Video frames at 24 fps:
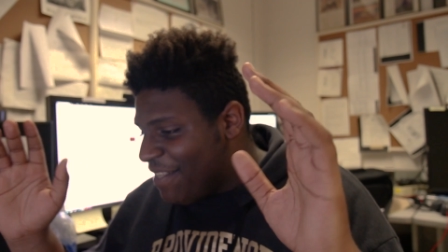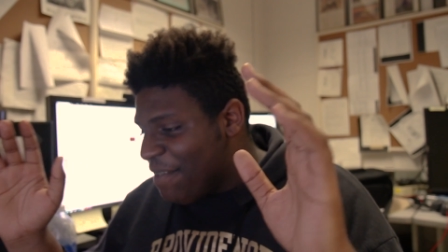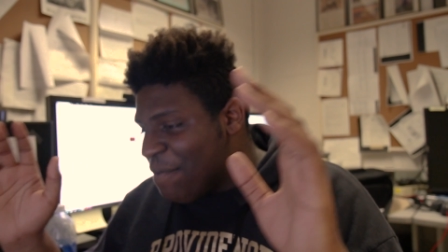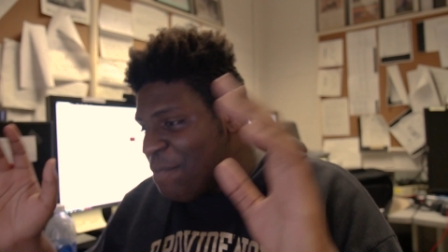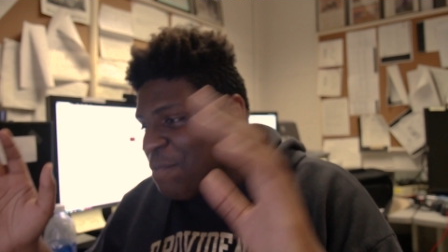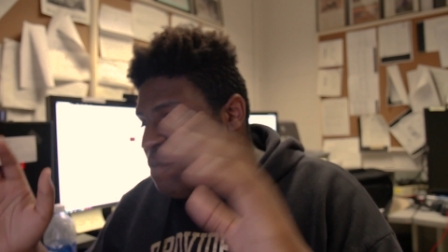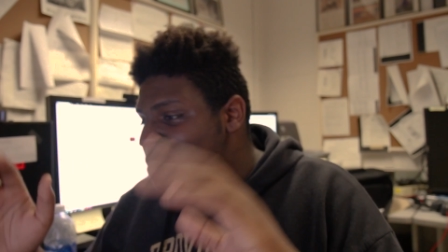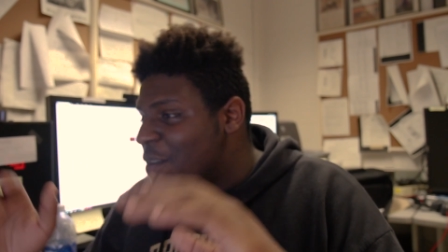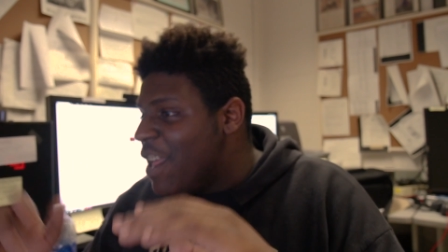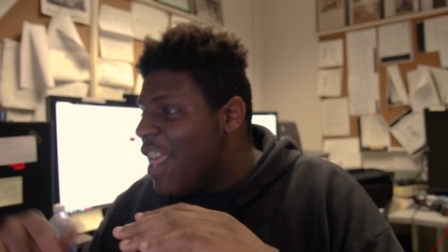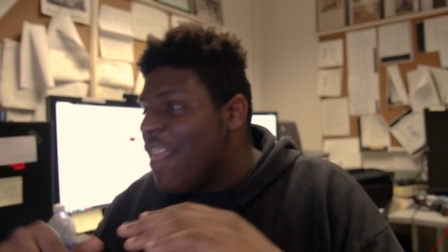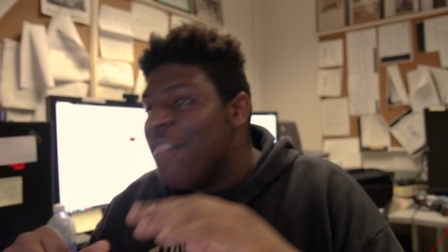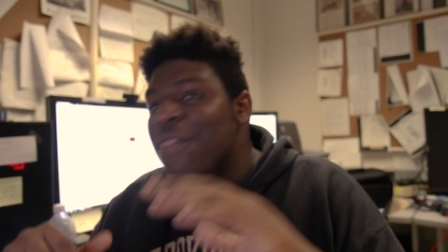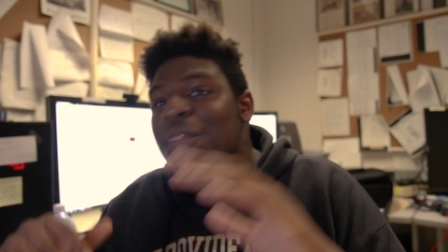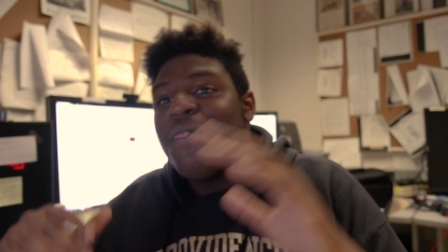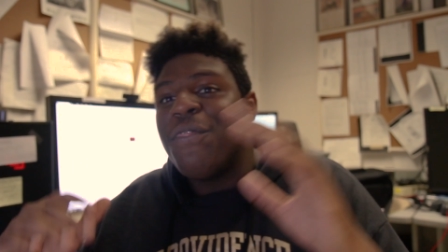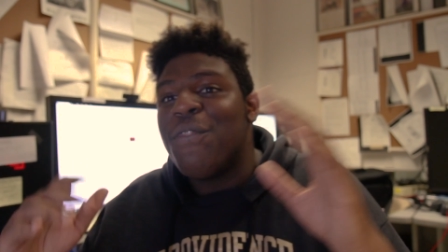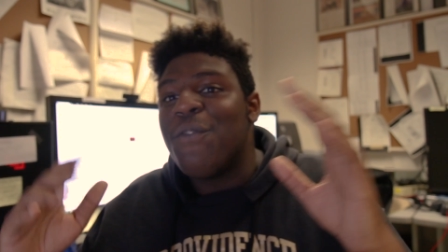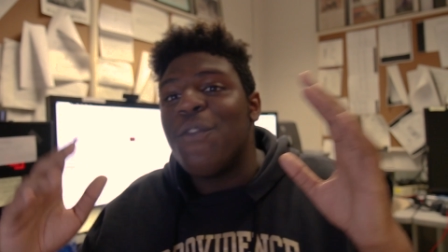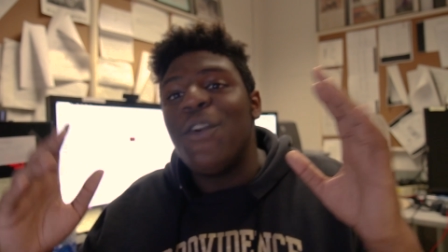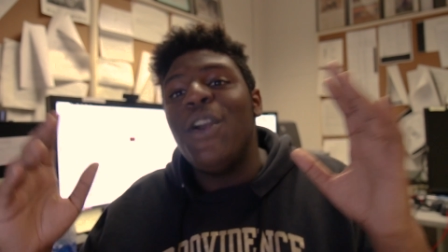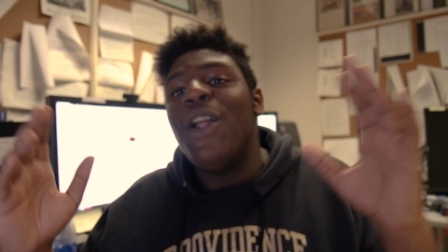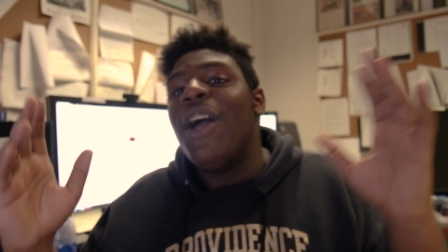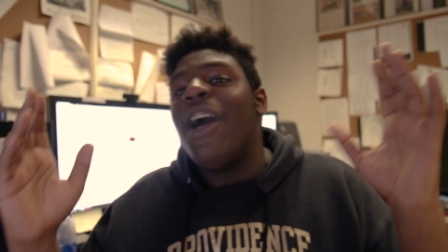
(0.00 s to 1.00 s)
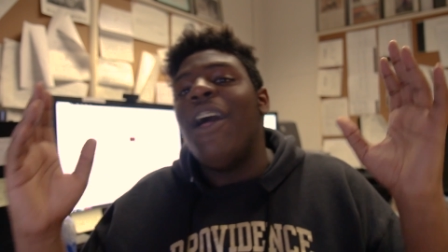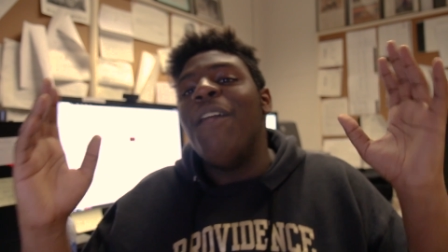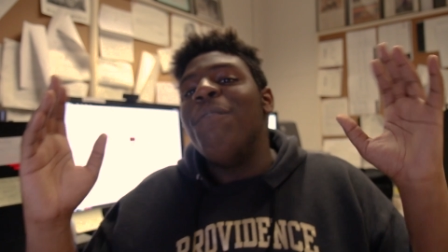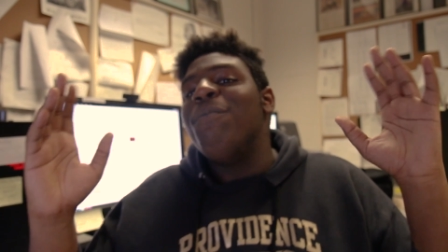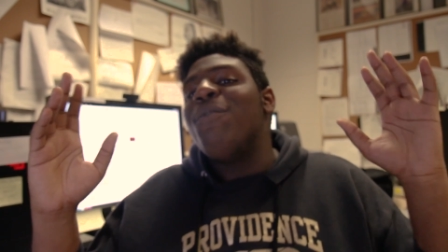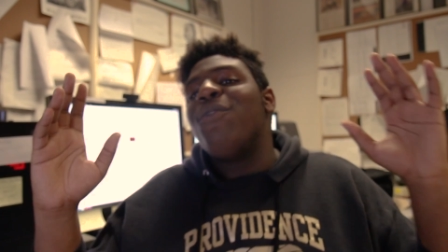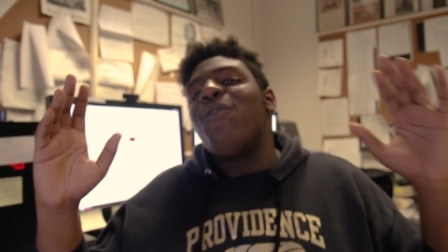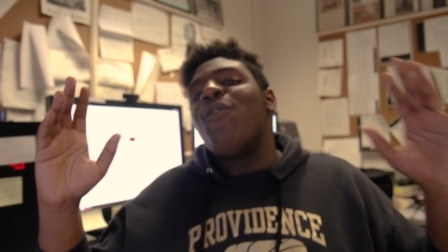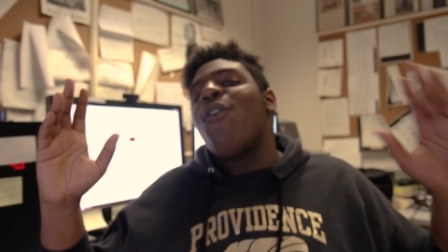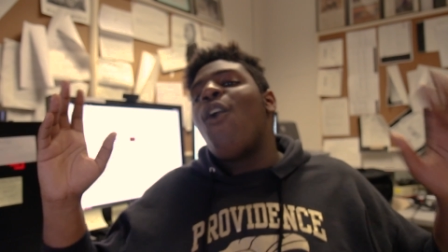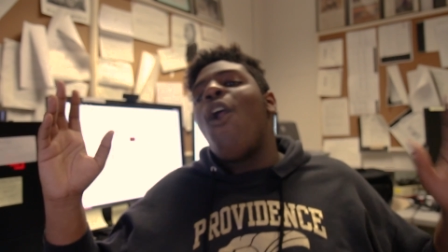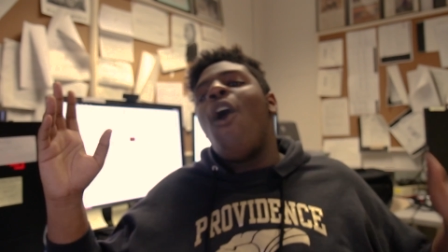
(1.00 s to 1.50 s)

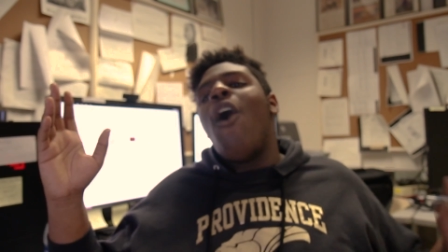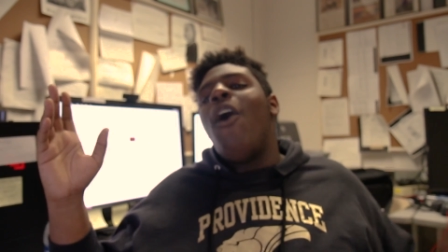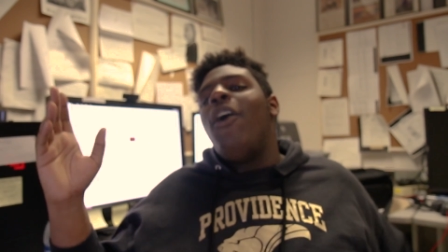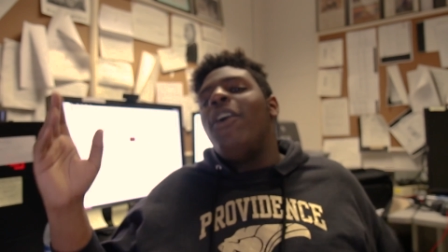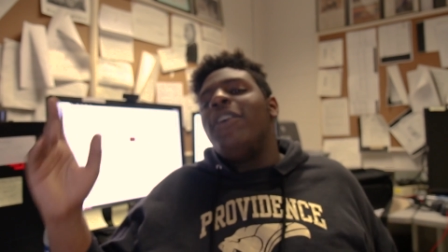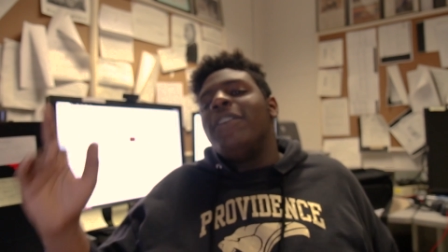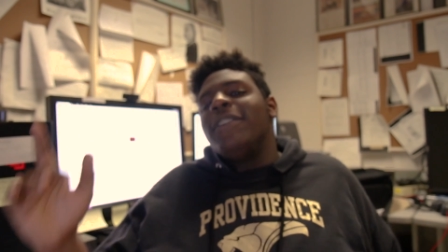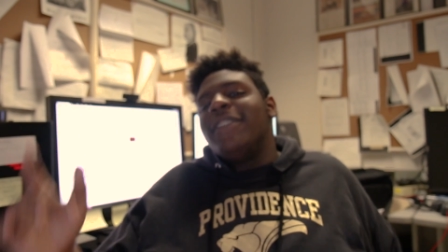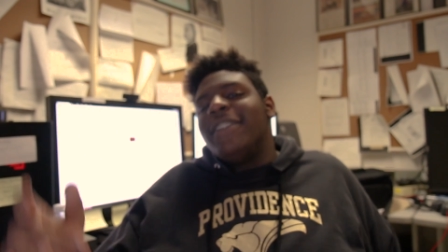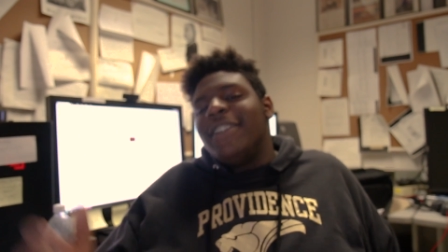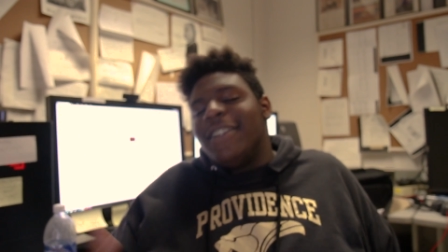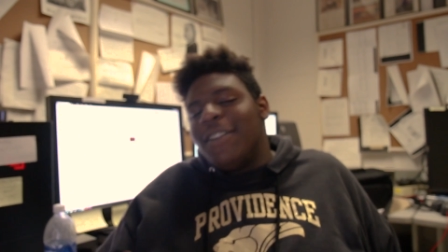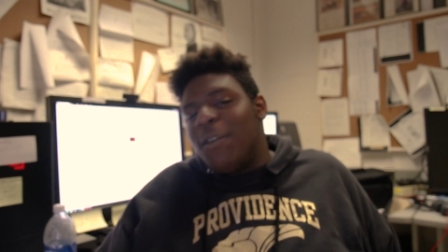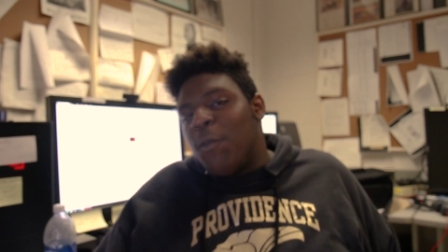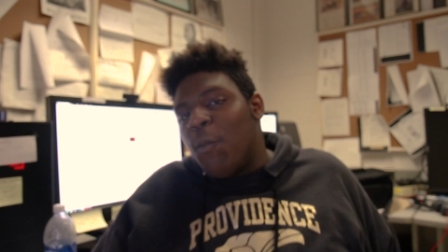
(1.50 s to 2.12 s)
enthralled